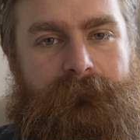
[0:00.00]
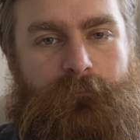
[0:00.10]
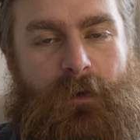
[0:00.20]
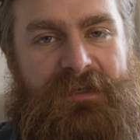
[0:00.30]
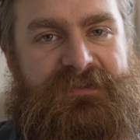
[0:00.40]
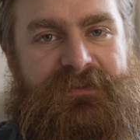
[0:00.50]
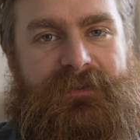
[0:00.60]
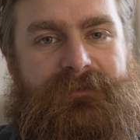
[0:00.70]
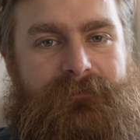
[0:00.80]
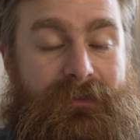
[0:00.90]

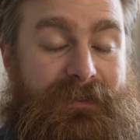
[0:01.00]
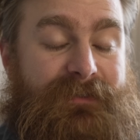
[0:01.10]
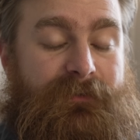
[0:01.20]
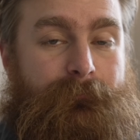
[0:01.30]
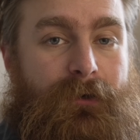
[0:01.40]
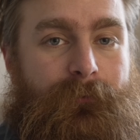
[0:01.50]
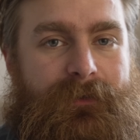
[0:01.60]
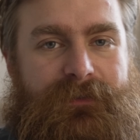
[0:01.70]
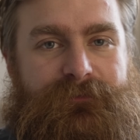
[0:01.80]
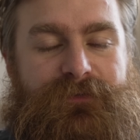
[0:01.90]
Western, I guess,
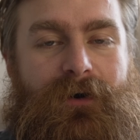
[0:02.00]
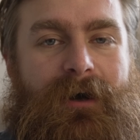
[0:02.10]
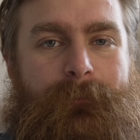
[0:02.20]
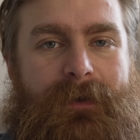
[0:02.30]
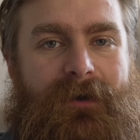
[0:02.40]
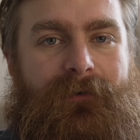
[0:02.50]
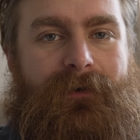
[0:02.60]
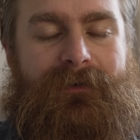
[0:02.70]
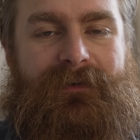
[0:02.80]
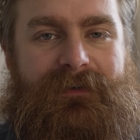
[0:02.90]
American
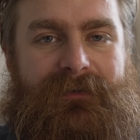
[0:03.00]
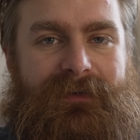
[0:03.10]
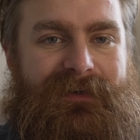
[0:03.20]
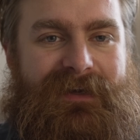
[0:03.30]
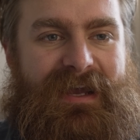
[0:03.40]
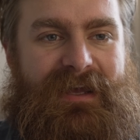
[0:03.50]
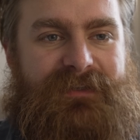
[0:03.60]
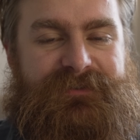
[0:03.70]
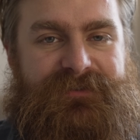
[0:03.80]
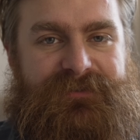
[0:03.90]
firepower
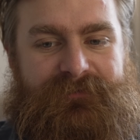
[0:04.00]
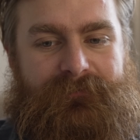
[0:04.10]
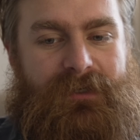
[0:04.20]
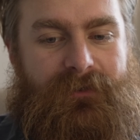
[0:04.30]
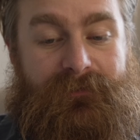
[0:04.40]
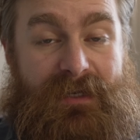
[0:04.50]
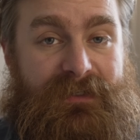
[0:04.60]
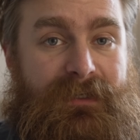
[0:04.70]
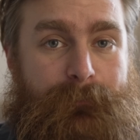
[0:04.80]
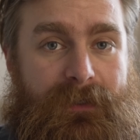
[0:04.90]
as, you know, they're
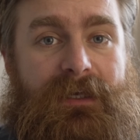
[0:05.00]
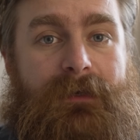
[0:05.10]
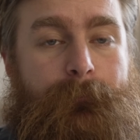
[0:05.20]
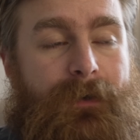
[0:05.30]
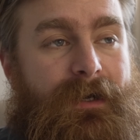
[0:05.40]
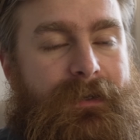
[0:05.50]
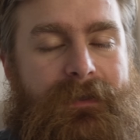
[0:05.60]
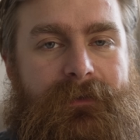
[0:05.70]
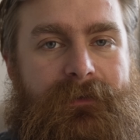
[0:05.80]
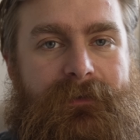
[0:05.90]
near-peer. But
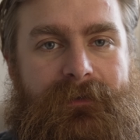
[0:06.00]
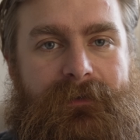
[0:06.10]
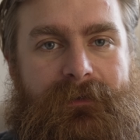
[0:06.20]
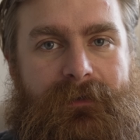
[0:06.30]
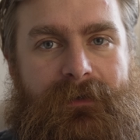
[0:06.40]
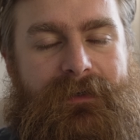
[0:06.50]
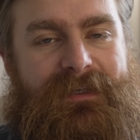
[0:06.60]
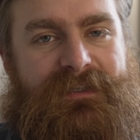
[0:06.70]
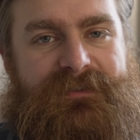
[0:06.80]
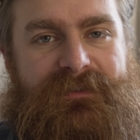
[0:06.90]
I
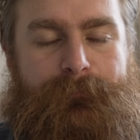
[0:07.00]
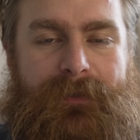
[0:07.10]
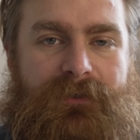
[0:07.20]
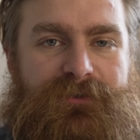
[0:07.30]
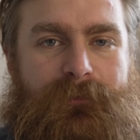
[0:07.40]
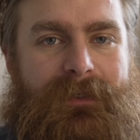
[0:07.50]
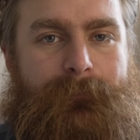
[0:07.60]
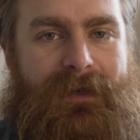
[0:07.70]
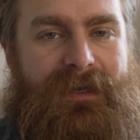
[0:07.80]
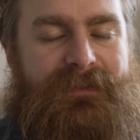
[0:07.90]
guess the picture
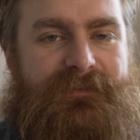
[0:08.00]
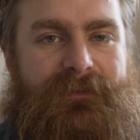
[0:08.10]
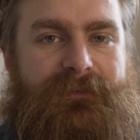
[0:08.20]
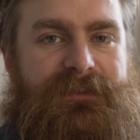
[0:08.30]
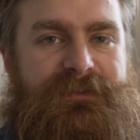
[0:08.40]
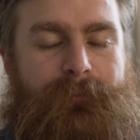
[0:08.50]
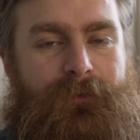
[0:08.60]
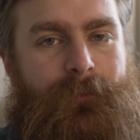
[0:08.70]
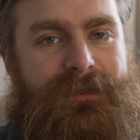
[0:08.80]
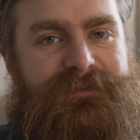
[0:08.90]
being painted, at least by
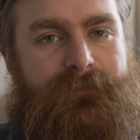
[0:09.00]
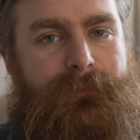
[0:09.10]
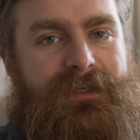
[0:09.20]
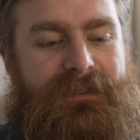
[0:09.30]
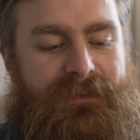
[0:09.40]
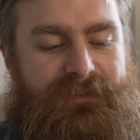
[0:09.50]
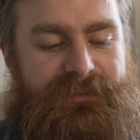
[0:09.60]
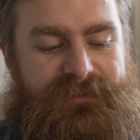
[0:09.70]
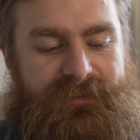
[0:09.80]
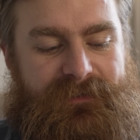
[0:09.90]
the Western media,
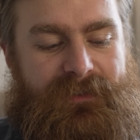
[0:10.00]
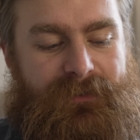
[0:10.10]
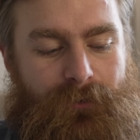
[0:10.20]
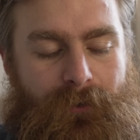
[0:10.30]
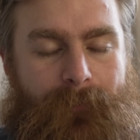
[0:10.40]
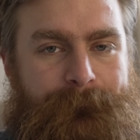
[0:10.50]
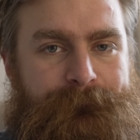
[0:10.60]
is that they're not.